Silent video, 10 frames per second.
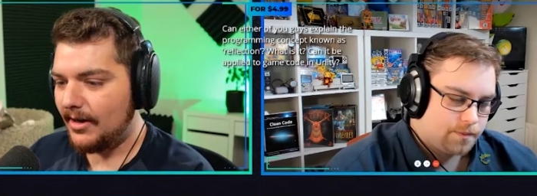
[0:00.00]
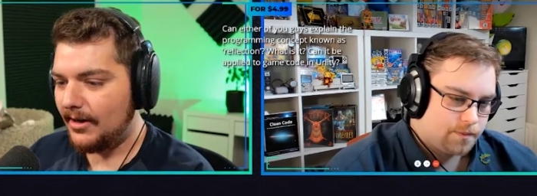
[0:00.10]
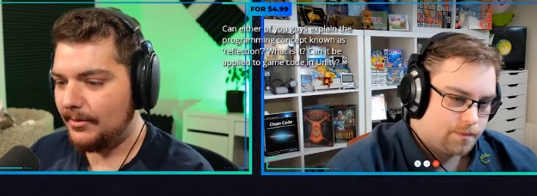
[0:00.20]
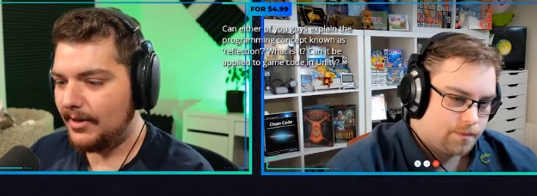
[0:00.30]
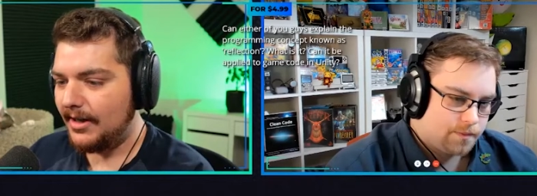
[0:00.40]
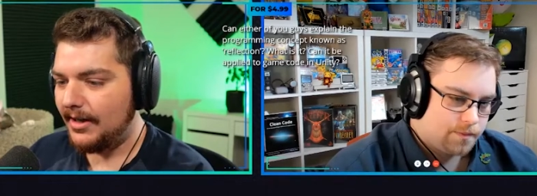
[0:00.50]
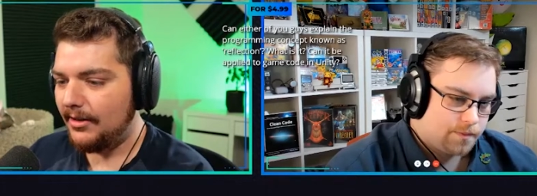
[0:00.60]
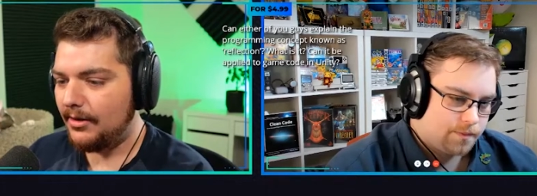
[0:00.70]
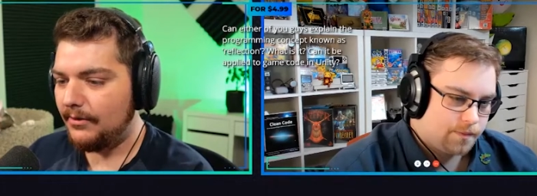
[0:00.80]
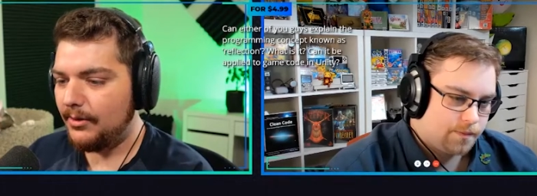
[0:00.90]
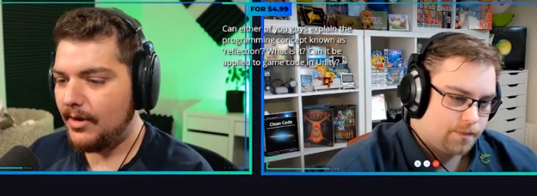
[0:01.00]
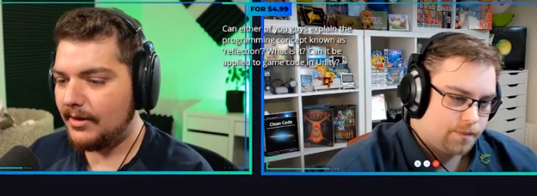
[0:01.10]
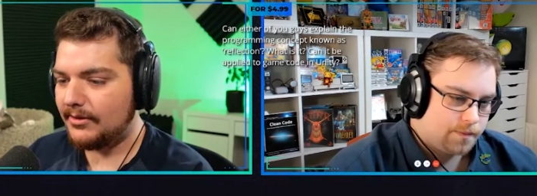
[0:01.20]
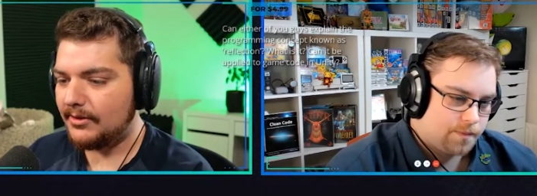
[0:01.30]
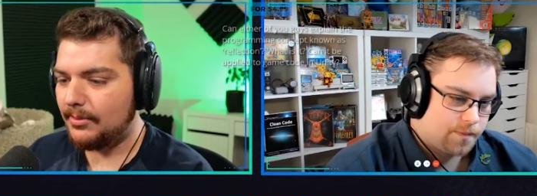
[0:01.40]
Speaker 1: Um, can either of you
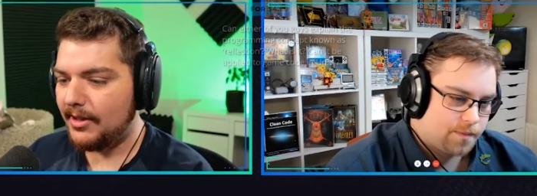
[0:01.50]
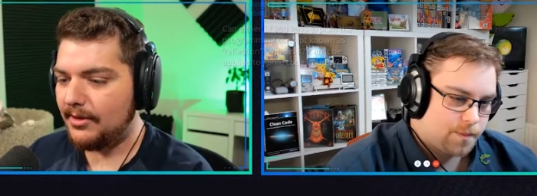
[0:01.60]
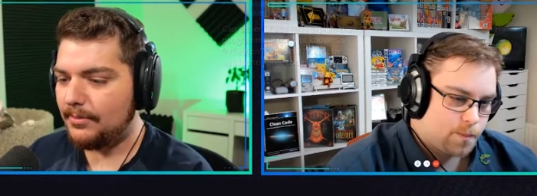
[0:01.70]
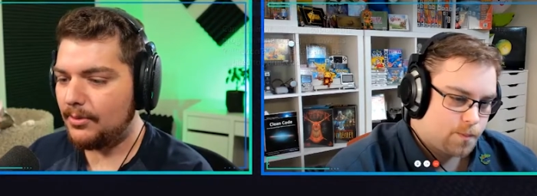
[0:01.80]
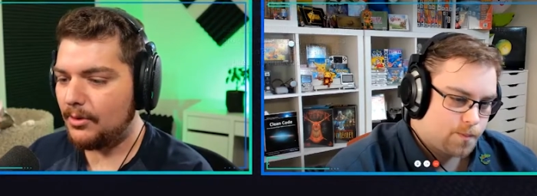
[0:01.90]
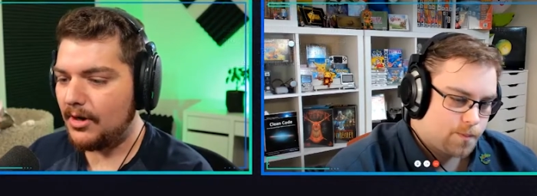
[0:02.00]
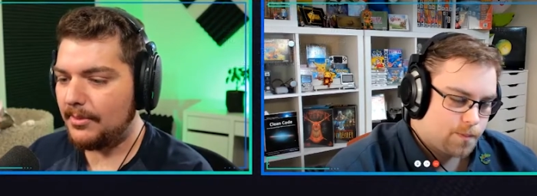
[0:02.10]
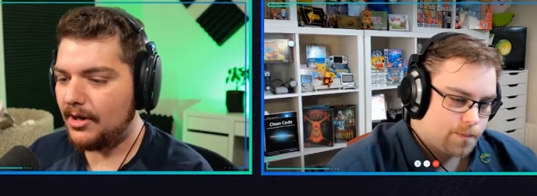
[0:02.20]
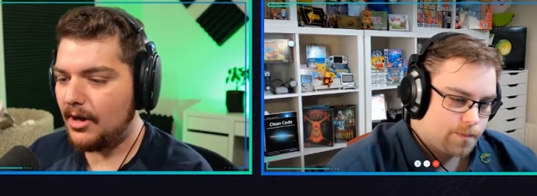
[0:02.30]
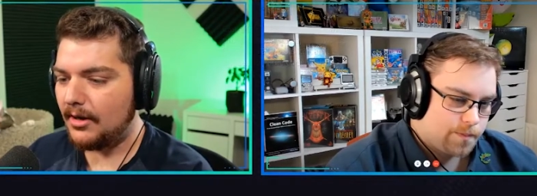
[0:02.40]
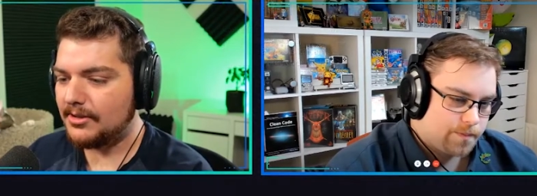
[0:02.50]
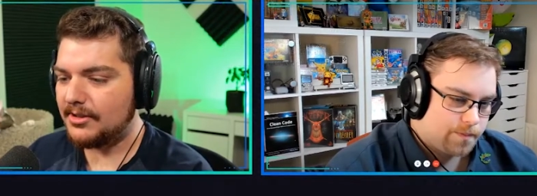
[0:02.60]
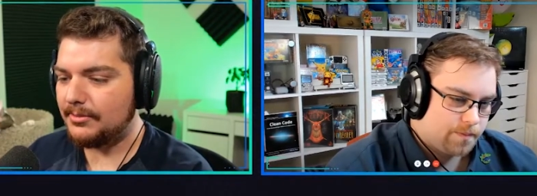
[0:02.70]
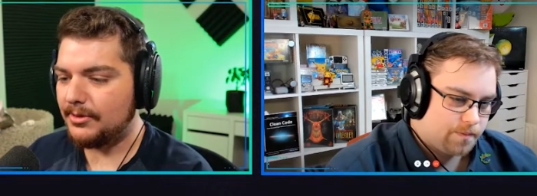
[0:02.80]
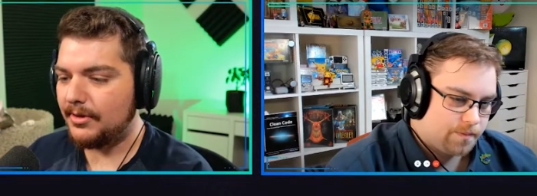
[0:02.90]
guys explain the programming
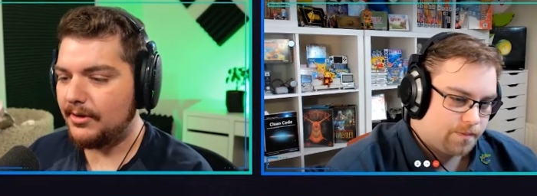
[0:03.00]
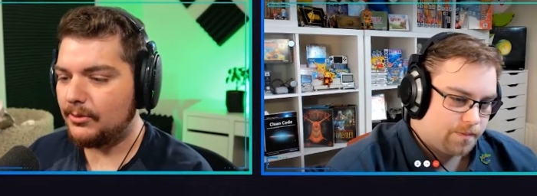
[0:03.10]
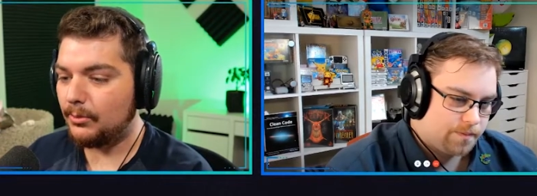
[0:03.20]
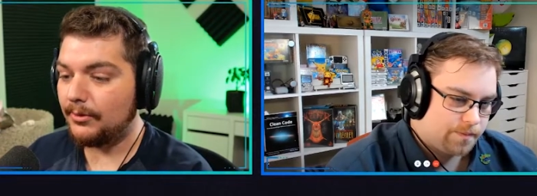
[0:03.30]
concept known as